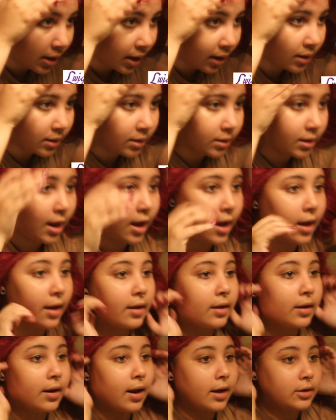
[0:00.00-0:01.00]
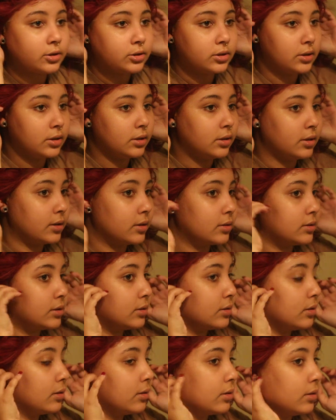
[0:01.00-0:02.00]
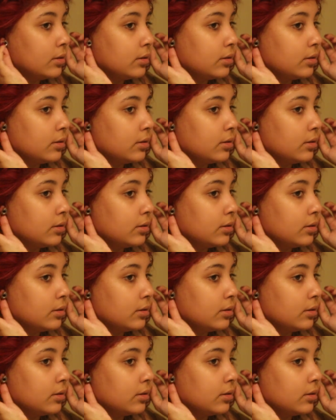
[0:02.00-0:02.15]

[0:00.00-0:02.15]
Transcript: not gonna lie, it actually looks